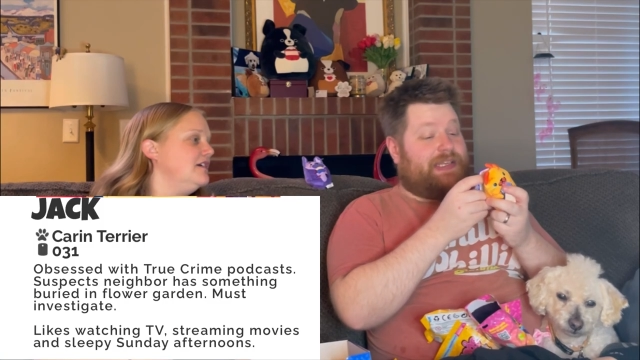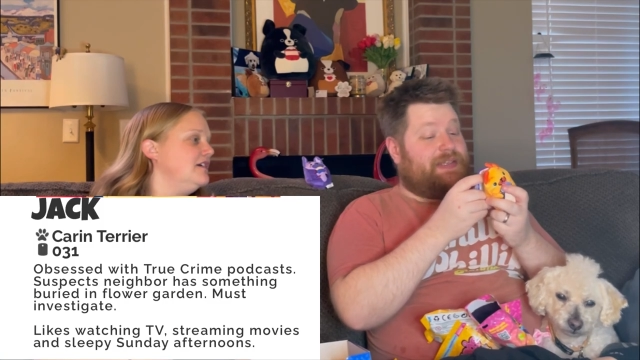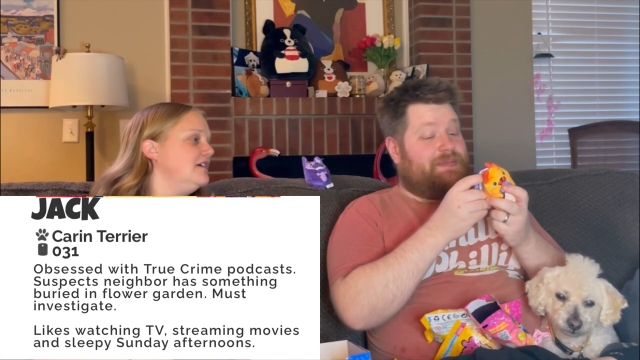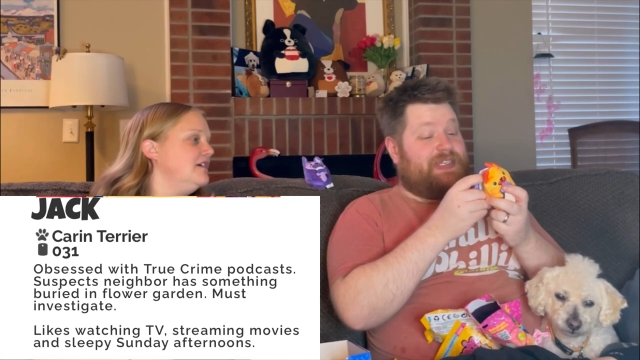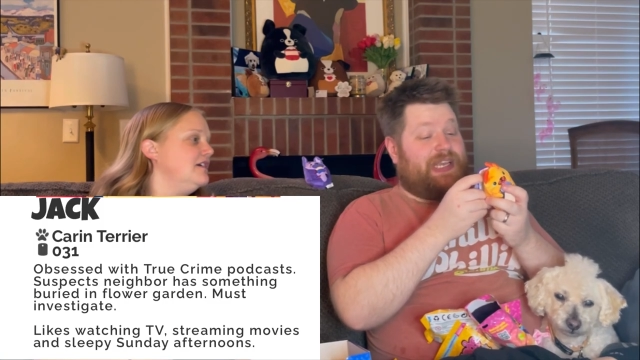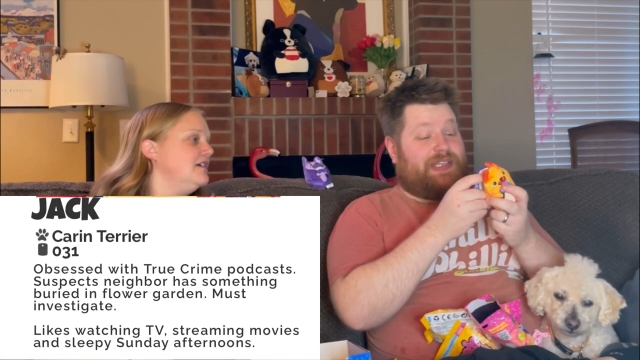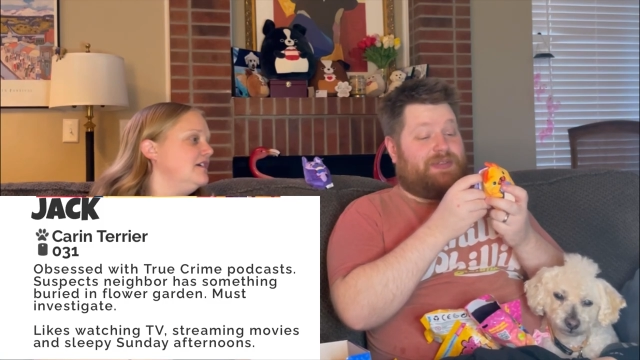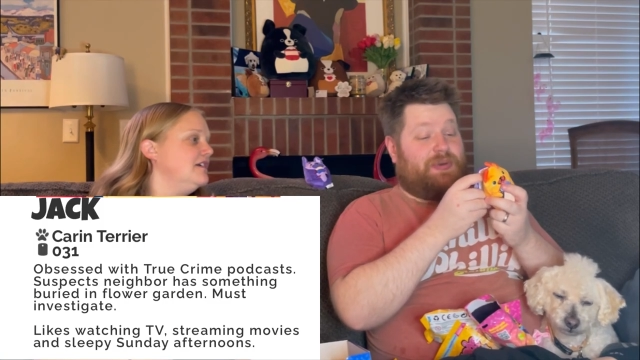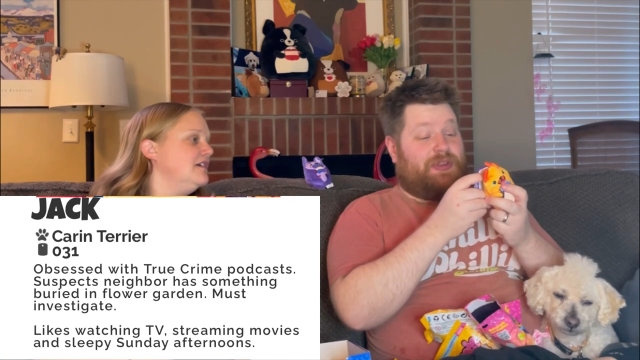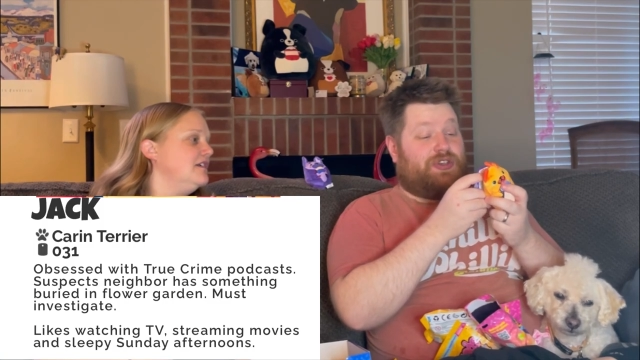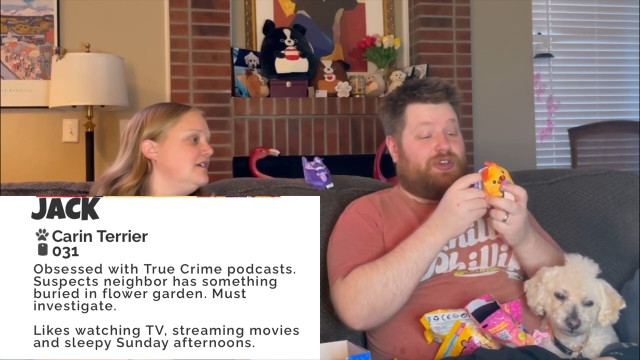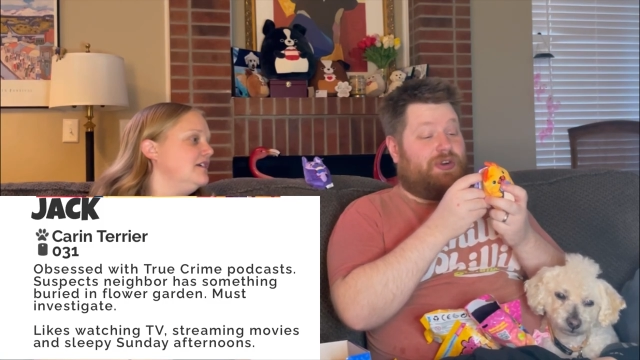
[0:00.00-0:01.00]
Speaker 1: is obsessed with
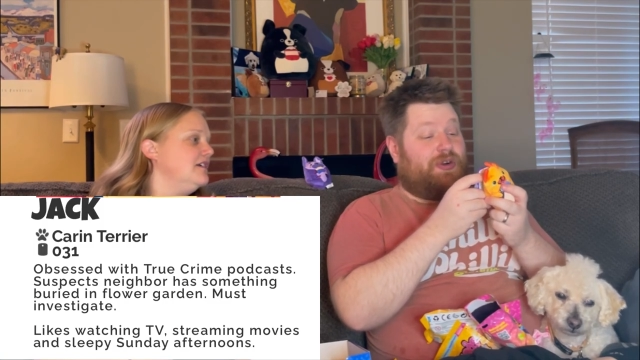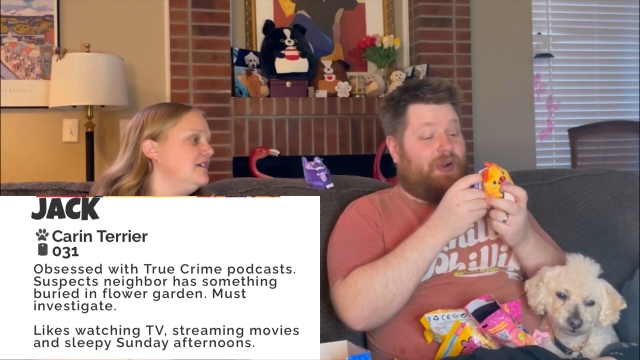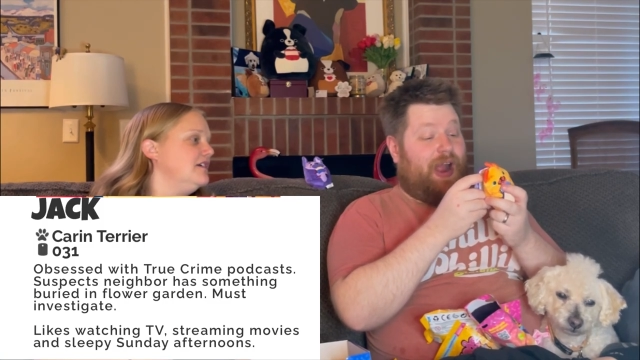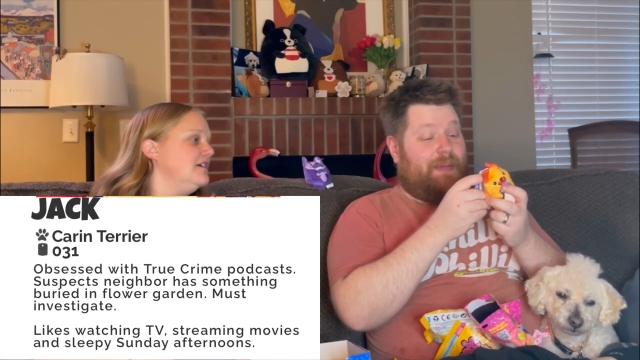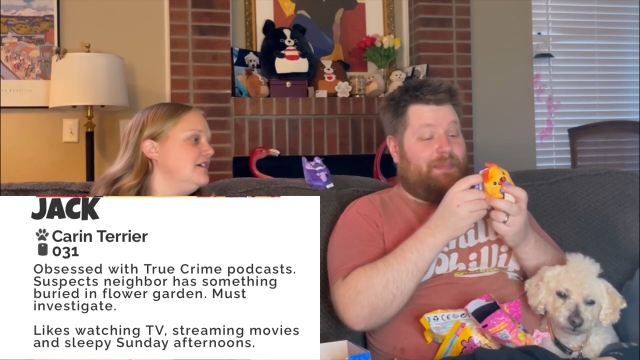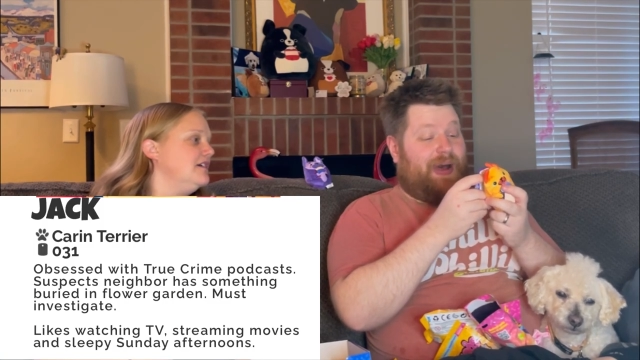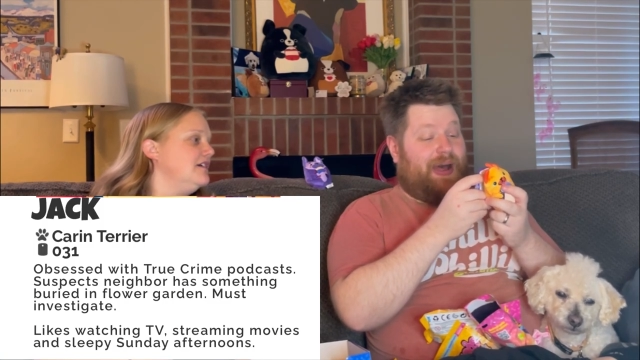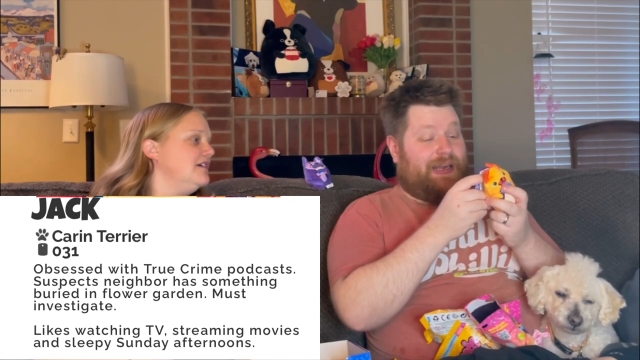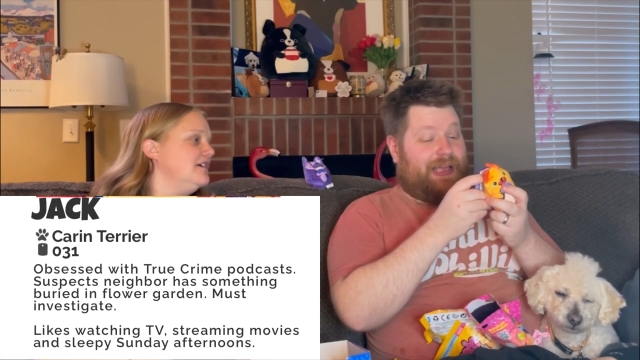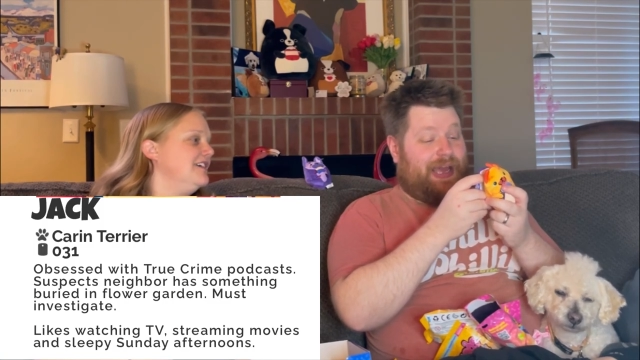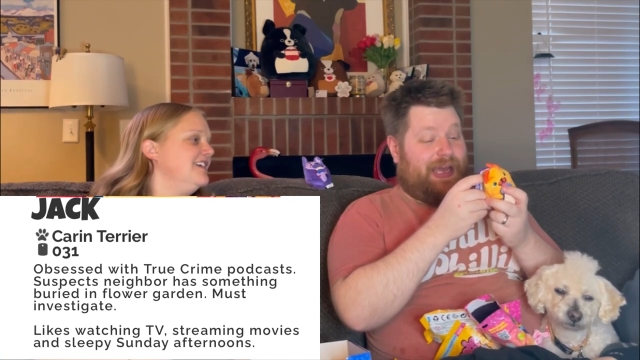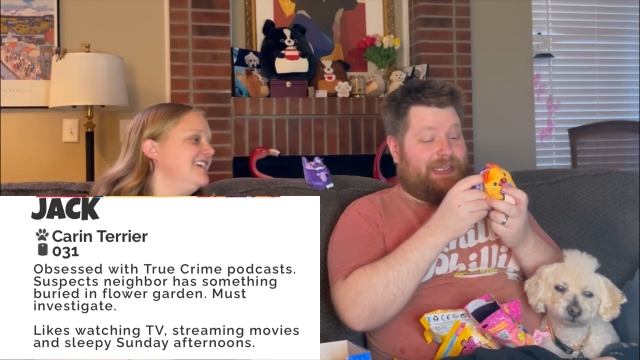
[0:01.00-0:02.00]
true crime
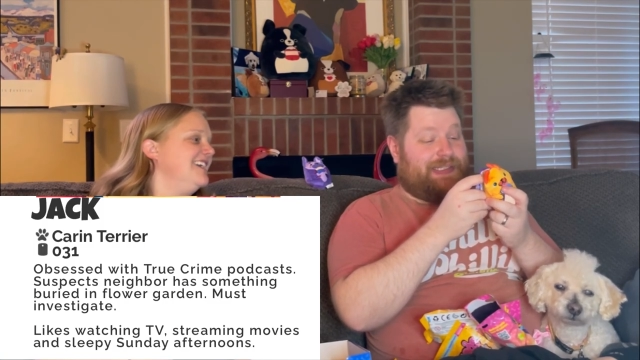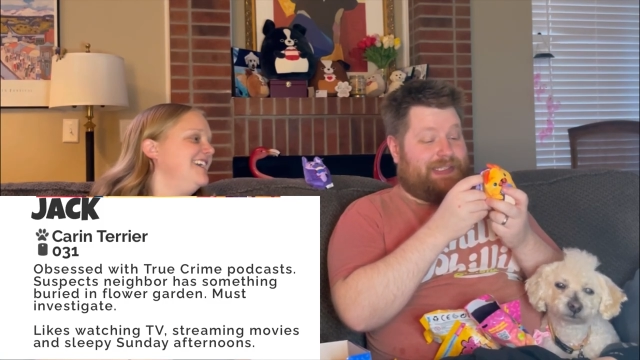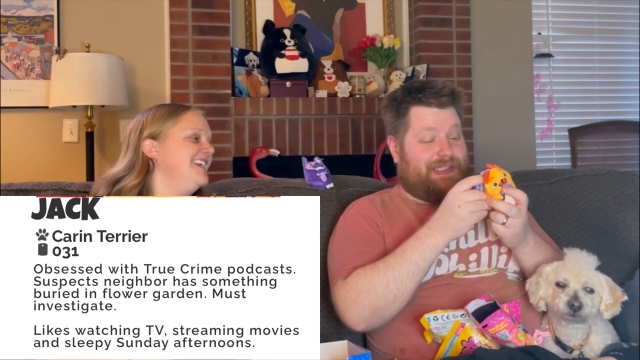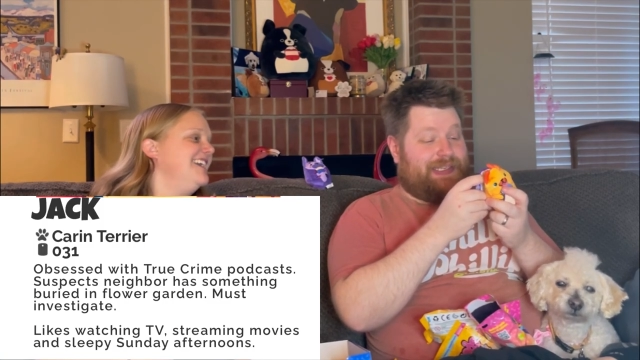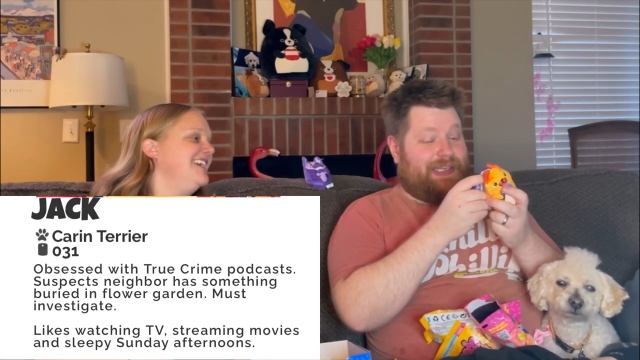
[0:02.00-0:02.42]
podcasts.